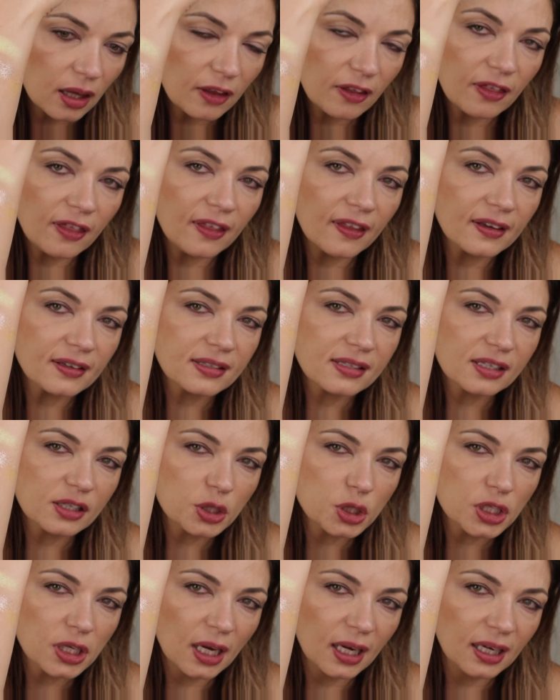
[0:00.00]
this
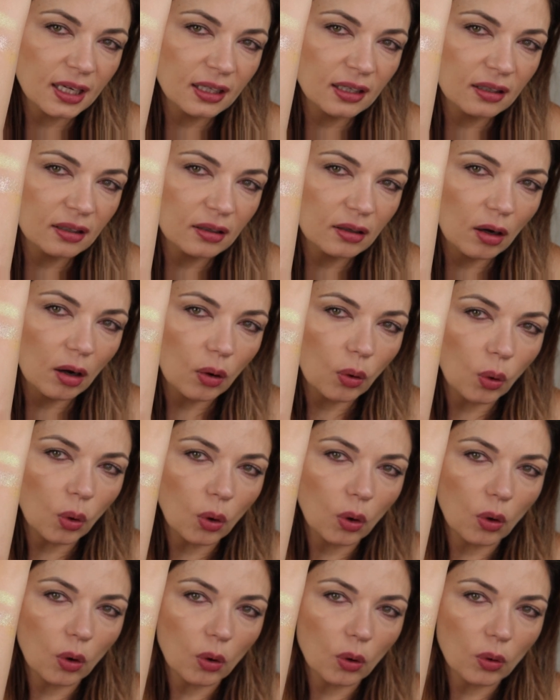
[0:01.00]
shade,
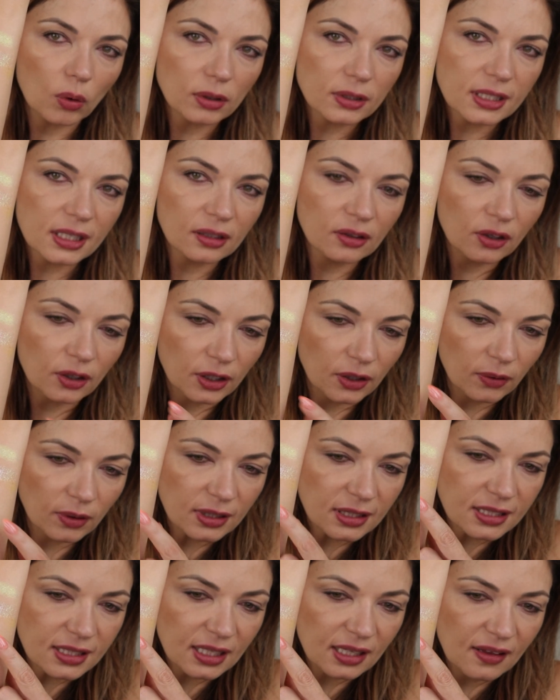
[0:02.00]
oh, see, look, you
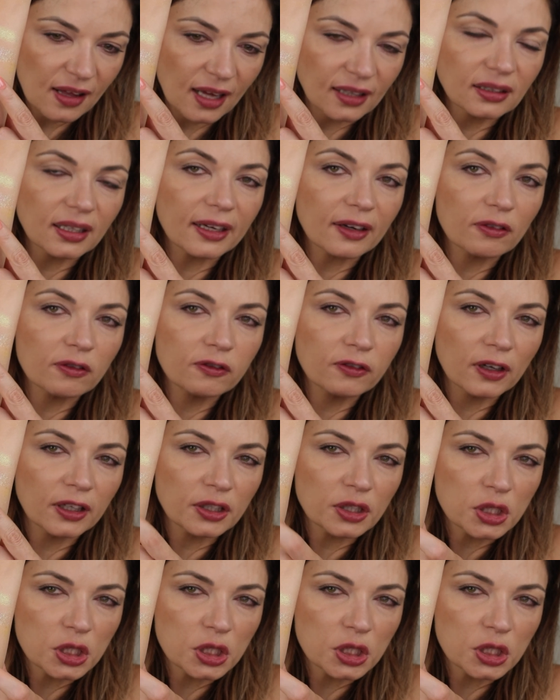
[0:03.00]
can see that, like, fun